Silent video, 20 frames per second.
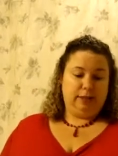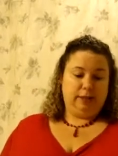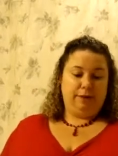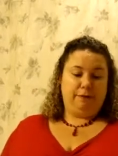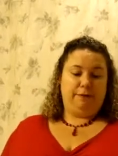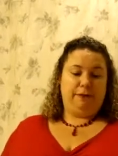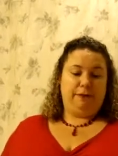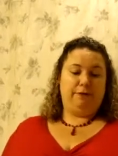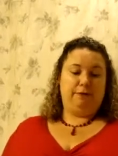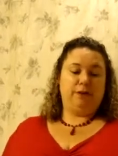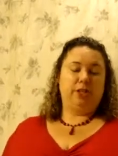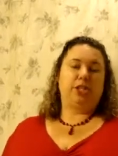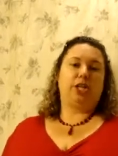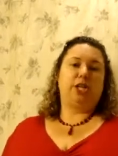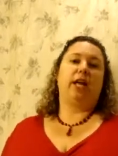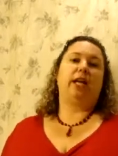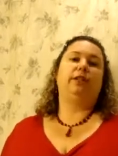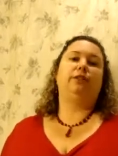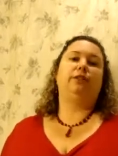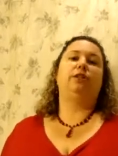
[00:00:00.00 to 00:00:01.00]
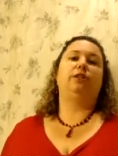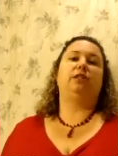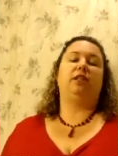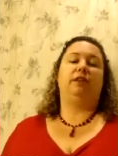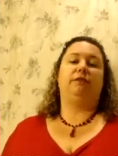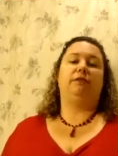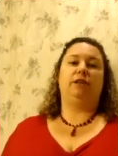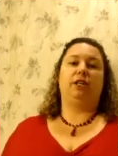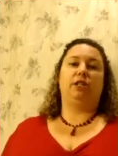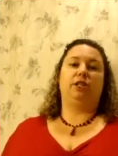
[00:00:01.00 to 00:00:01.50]
Favorite childhood
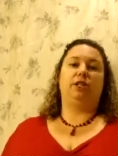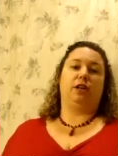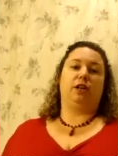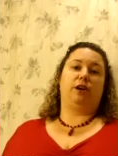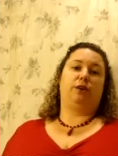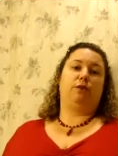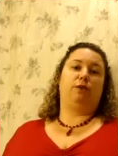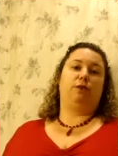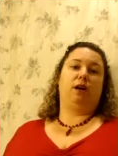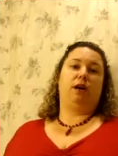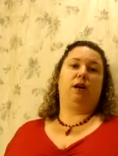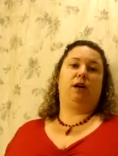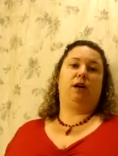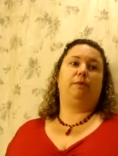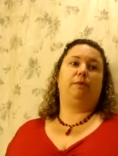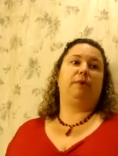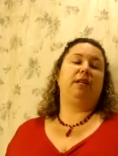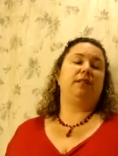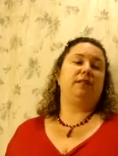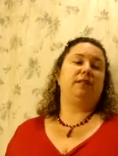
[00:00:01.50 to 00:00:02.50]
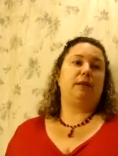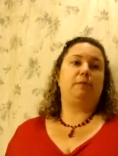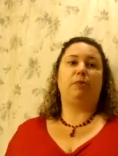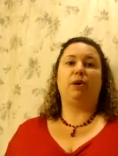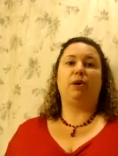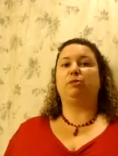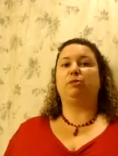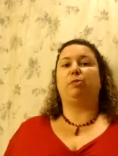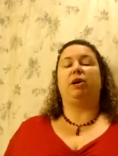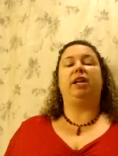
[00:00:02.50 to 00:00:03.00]
TV show? I'm going to say
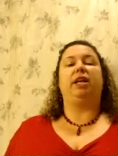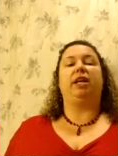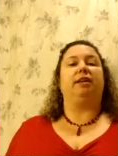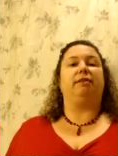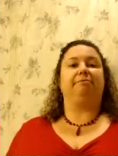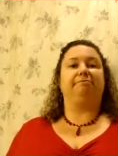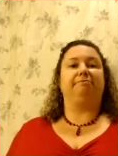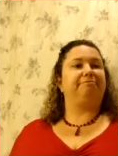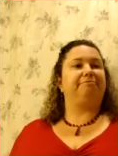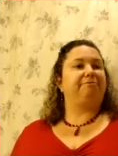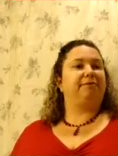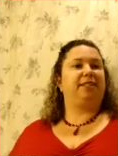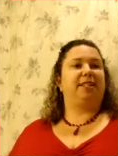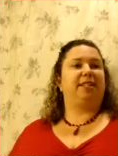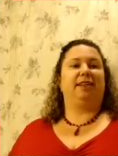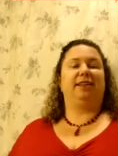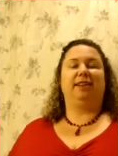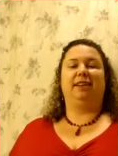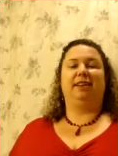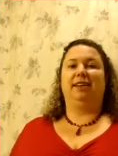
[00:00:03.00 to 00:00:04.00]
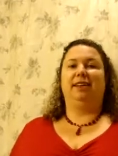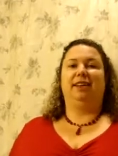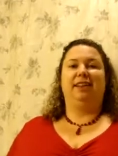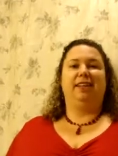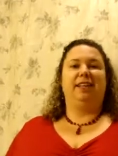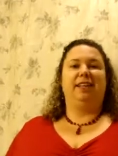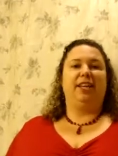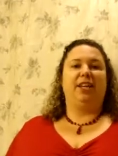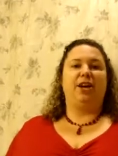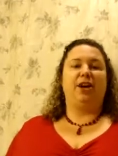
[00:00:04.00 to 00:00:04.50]
Bugs Bunny.
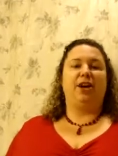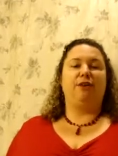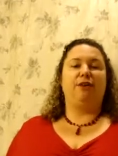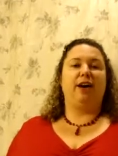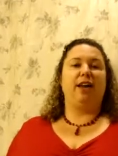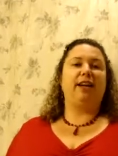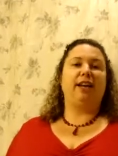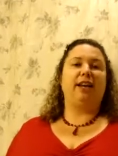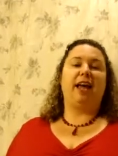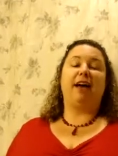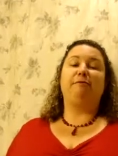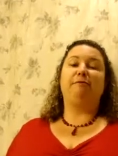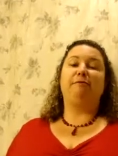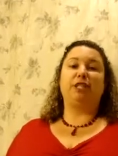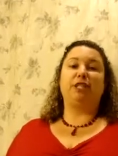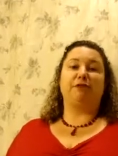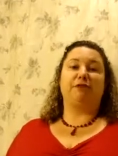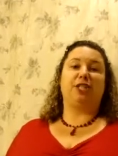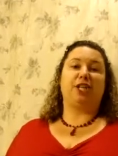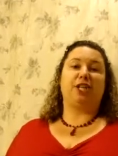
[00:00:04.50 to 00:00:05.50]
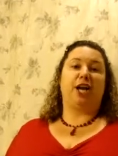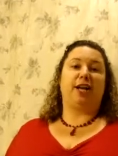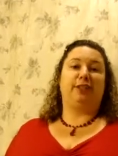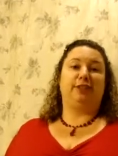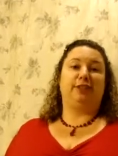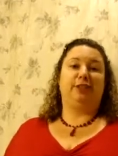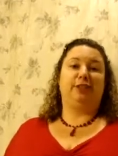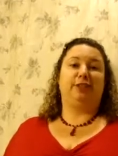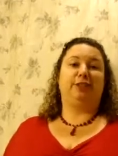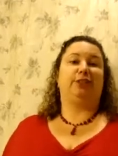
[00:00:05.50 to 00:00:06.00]
You know, I didn't have much of a
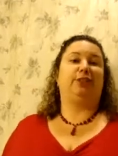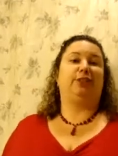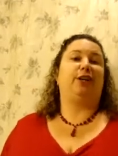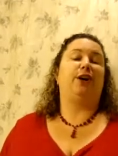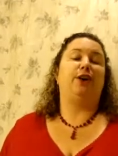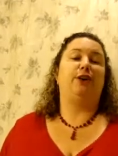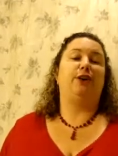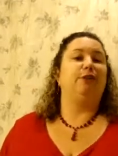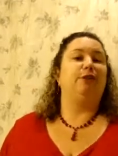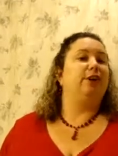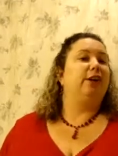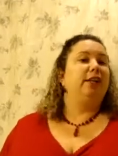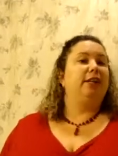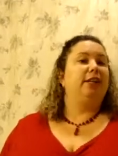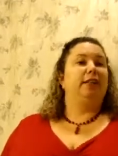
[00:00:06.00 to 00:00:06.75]
childhood, so